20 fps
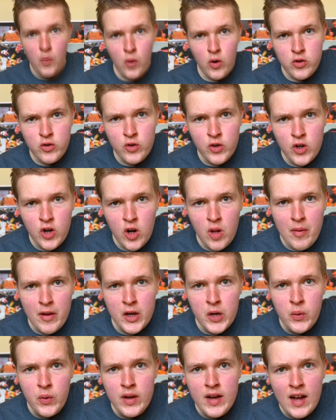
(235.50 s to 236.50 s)
what's going on all my
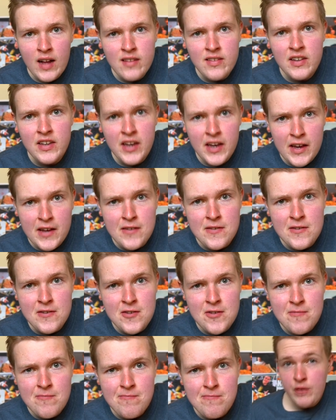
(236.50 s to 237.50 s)
cool cats and
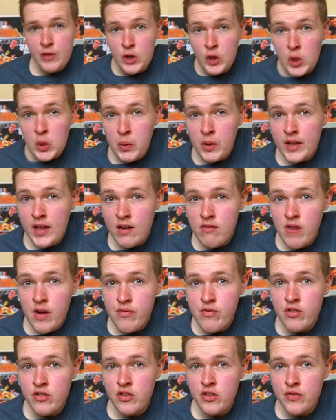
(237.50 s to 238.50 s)
kittens? If you don't know what that
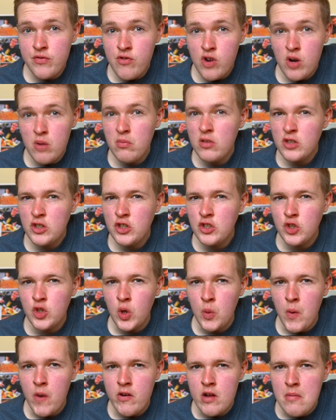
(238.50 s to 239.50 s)
reference is from, just
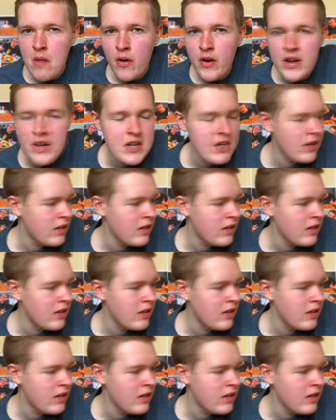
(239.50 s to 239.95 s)
don't worry about it.